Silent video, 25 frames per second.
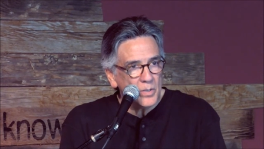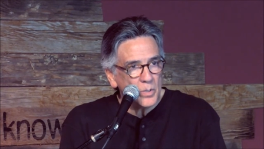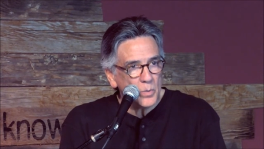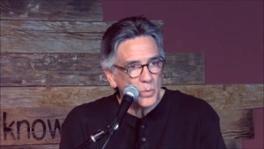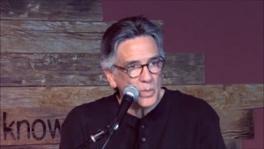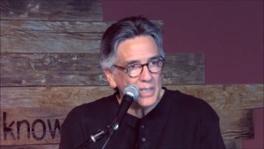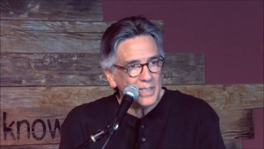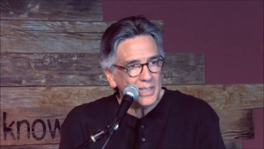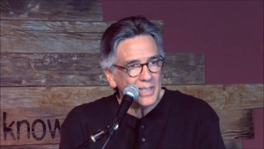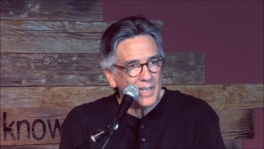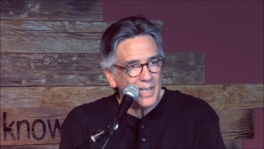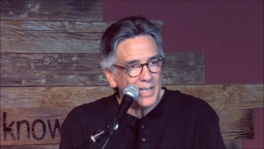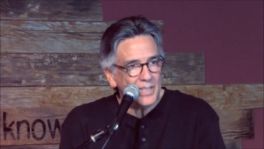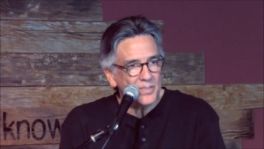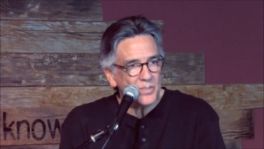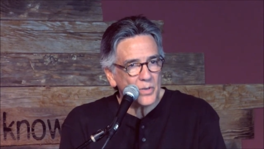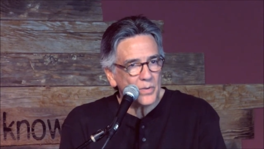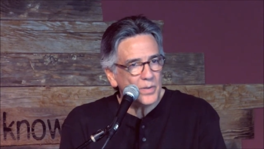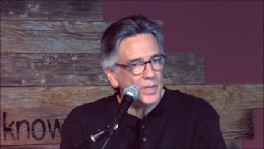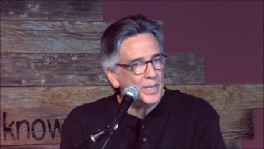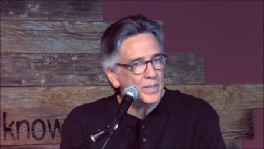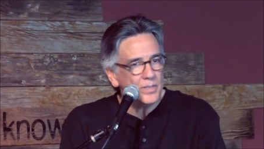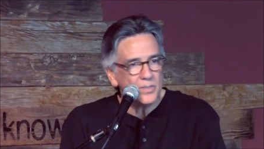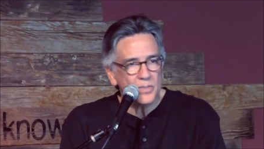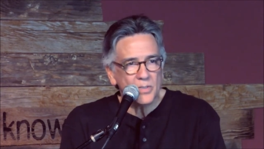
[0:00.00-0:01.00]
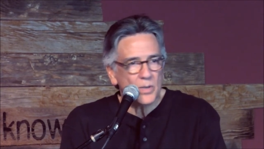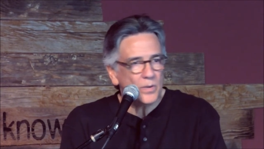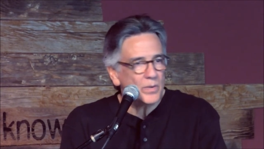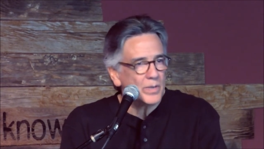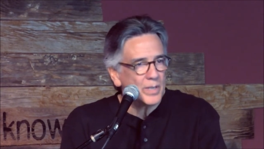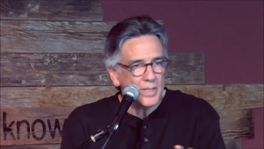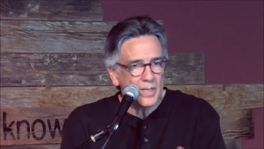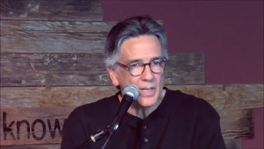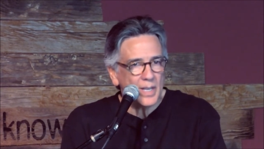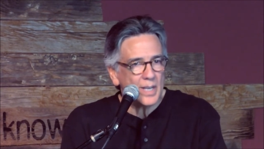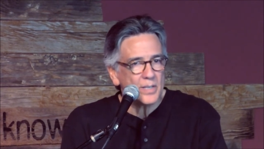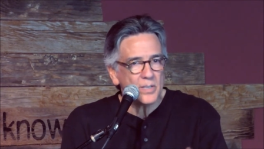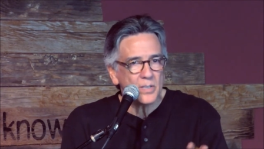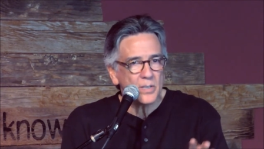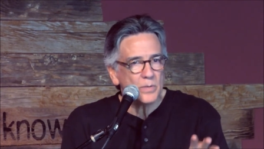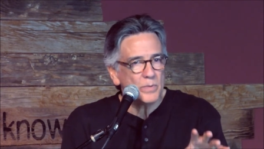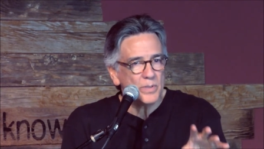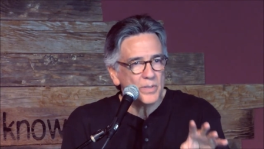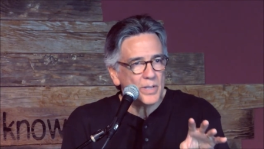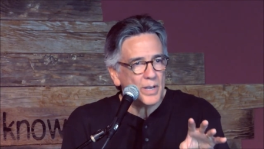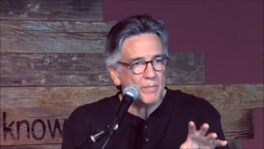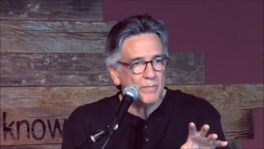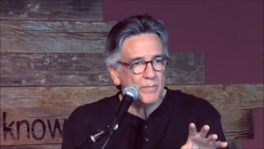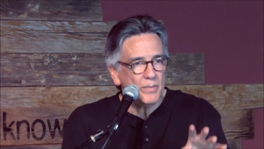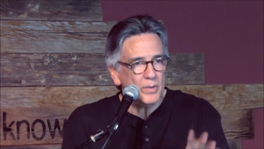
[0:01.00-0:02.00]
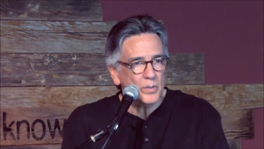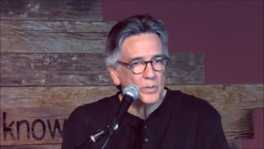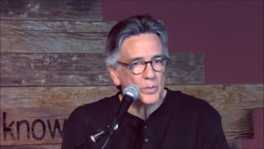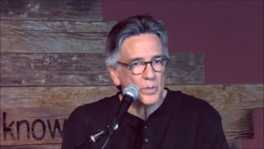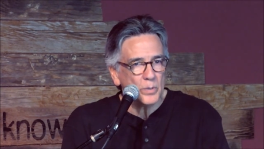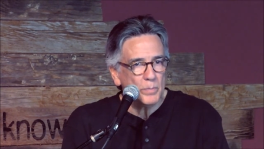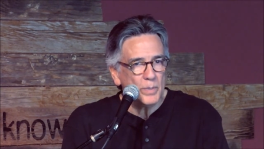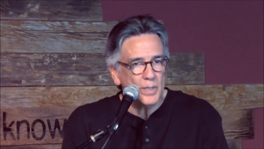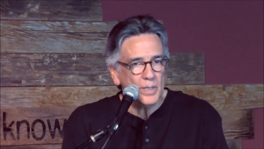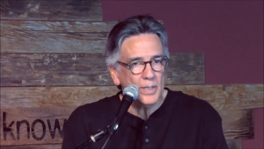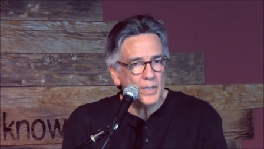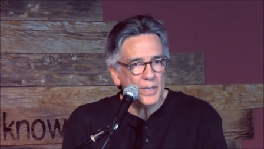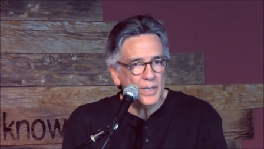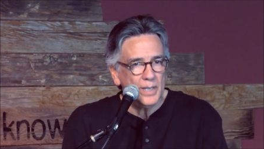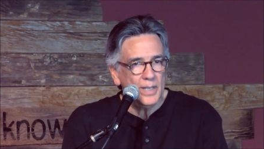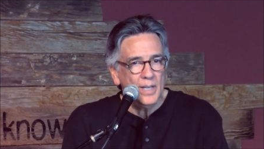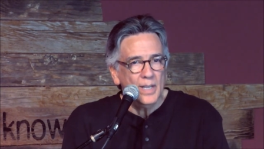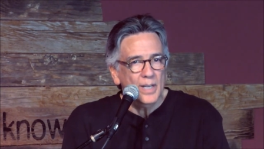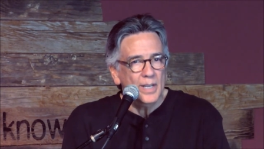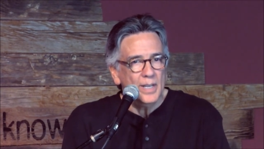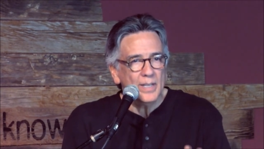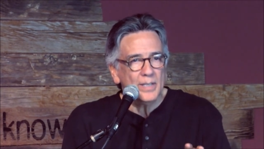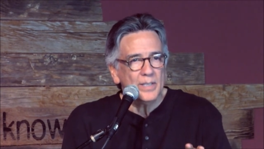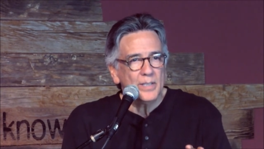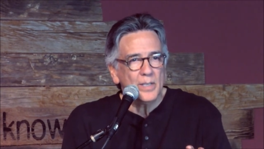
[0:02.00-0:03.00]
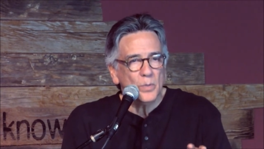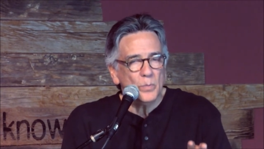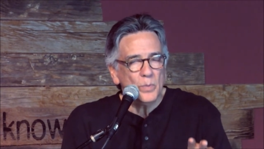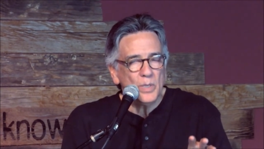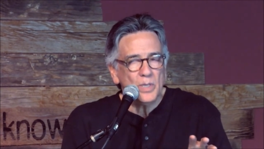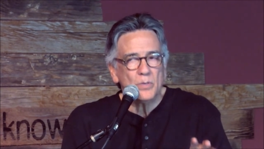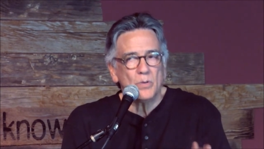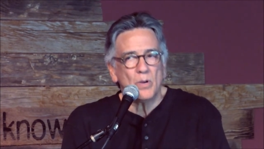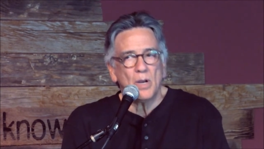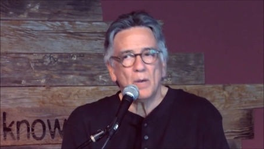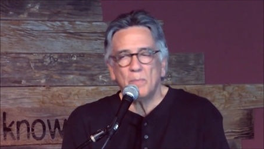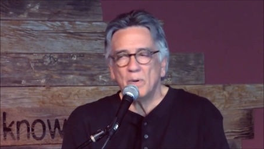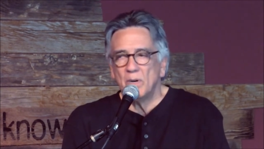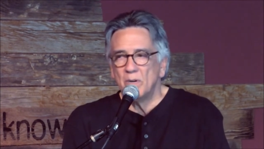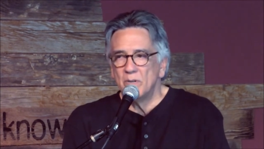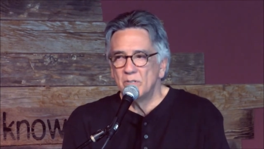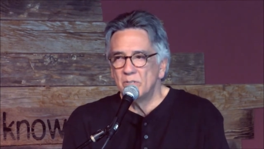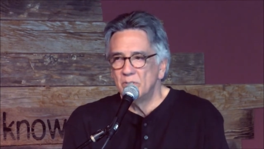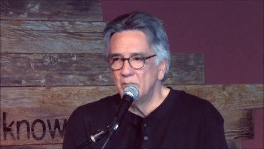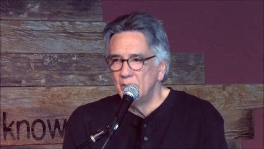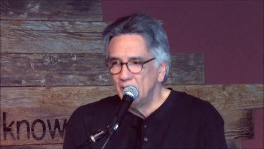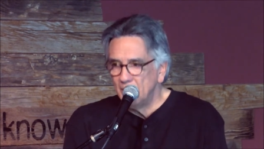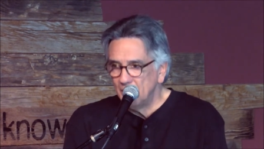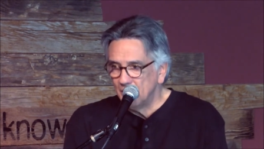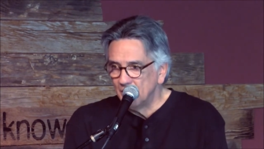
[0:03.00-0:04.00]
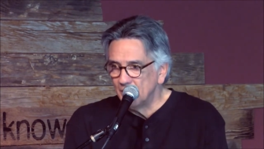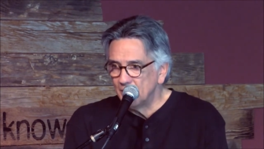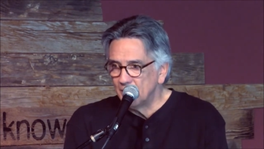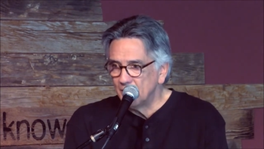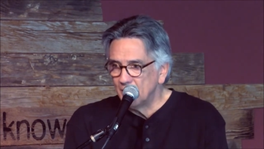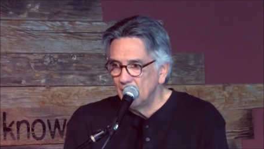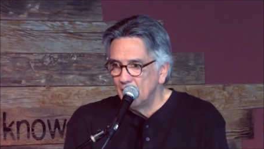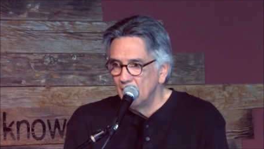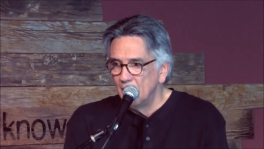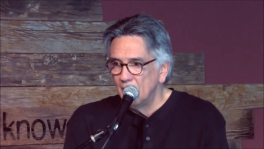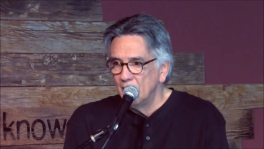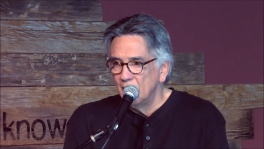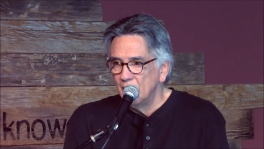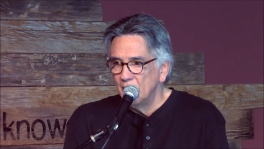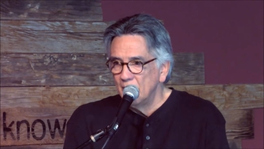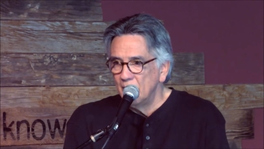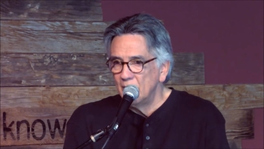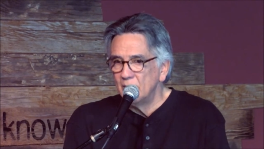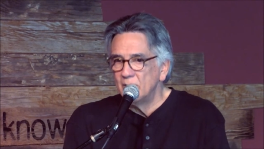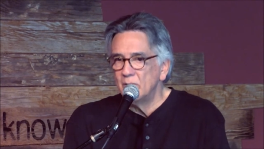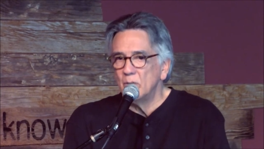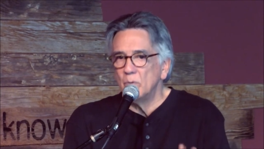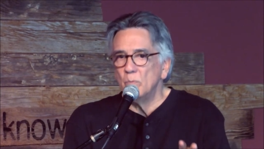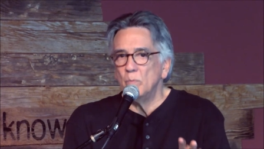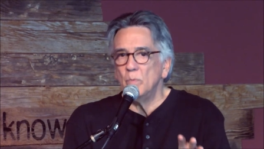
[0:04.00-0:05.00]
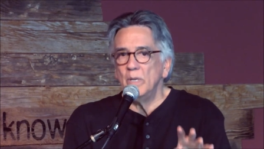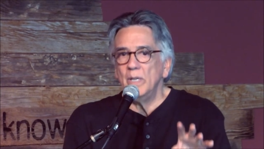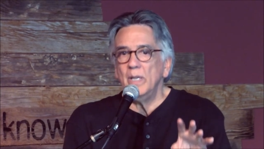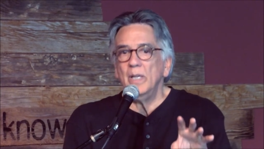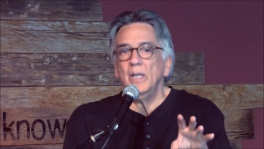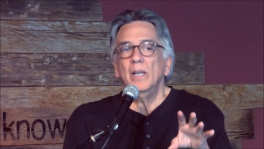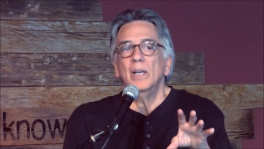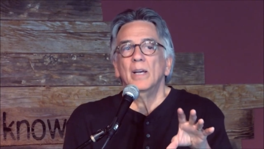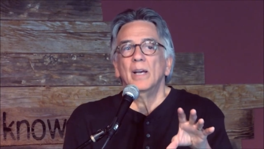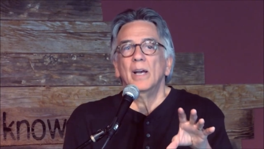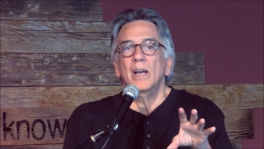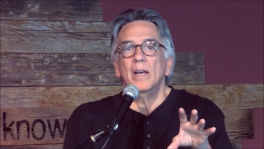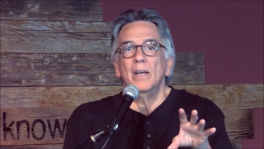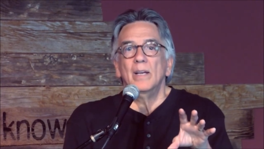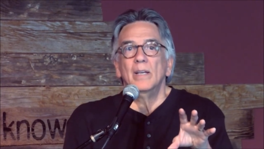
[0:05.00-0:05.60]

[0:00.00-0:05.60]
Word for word: to realize there is no connection without vulnerability, until we drop our shields, until we